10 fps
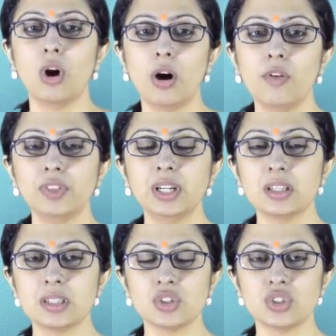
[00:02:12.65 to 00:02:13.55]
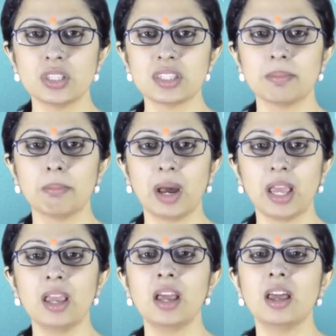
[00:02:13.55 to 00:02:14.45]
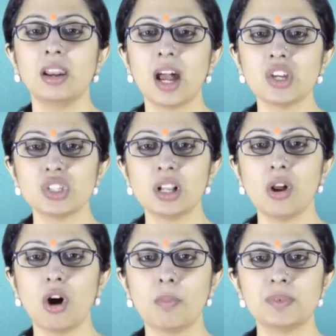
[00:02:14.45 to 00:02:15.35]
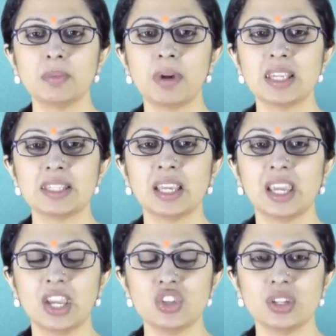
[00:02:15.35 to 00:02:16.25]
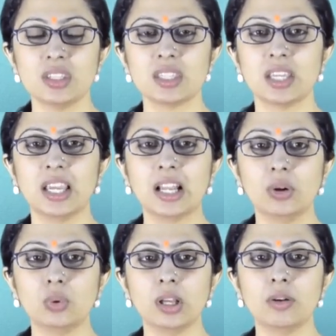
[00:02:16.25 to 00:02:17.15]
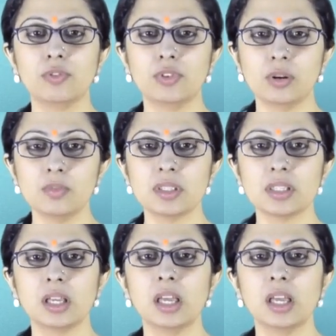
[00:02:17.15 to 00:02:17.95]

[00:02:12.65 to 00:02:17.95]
of the decisions by rational optimizing agents including firms,